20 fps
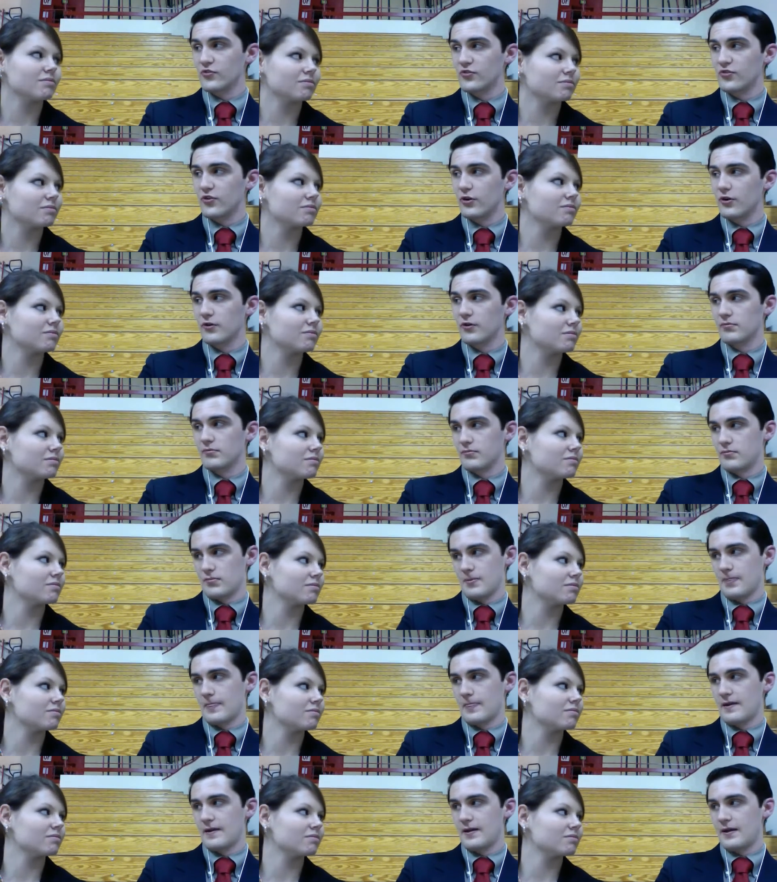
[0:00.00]
Speaker 1: start.
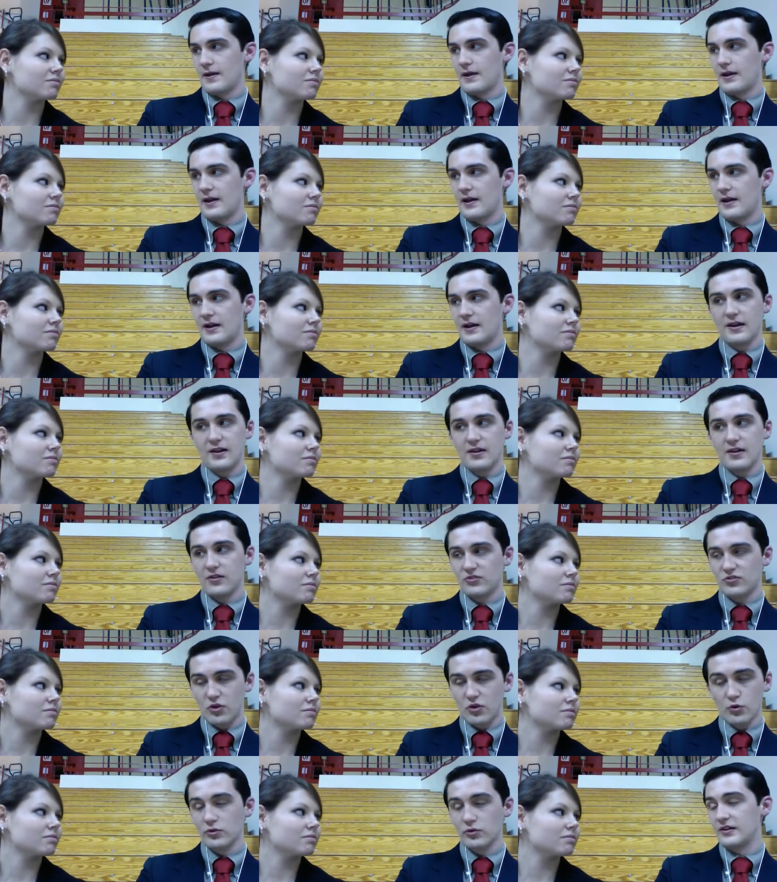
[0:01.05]
Uh,
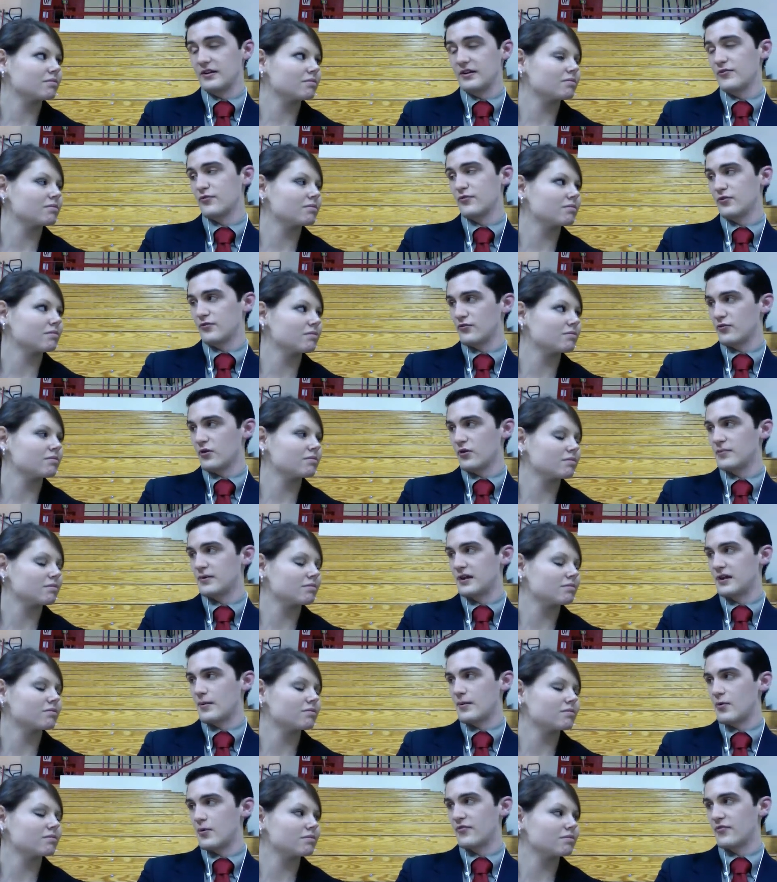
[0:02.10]
totally different for him to
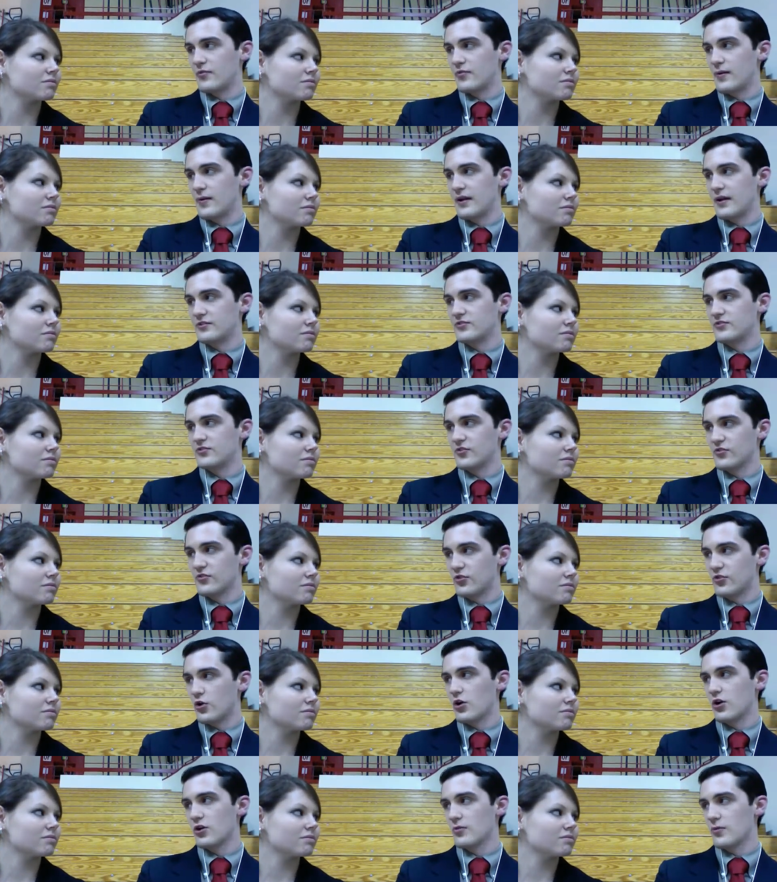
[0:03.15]
come off the bench. Just
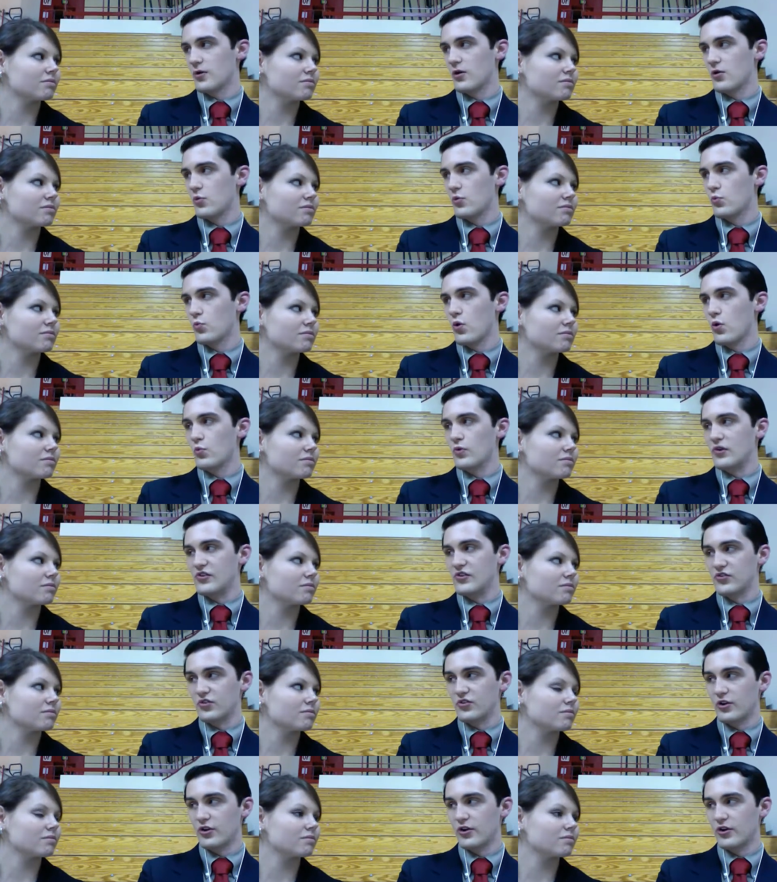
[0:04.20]
talk about what we
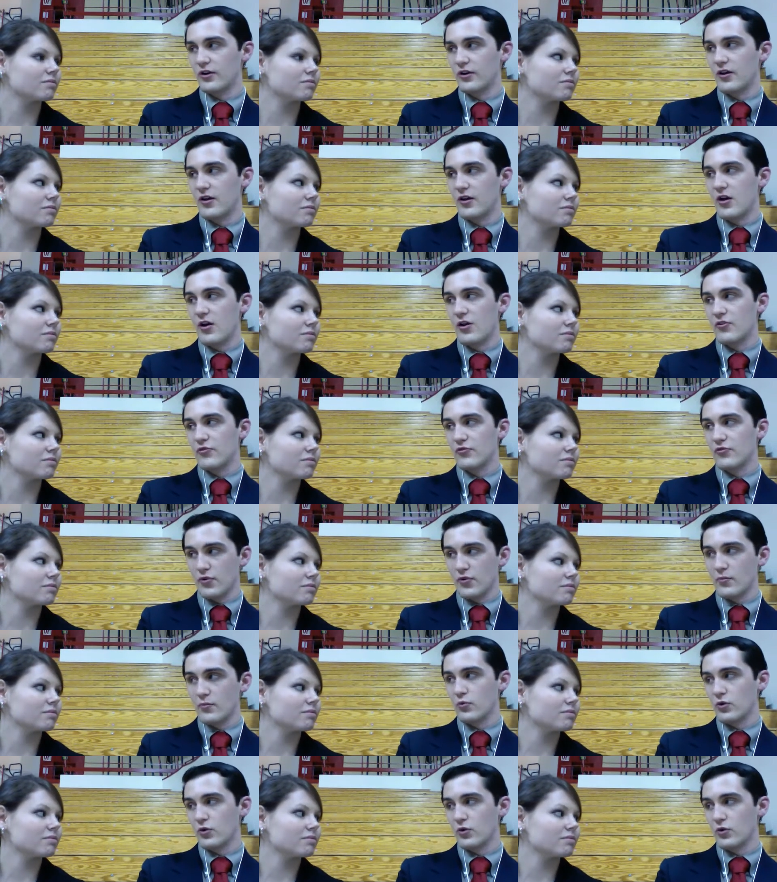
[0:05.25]
saw from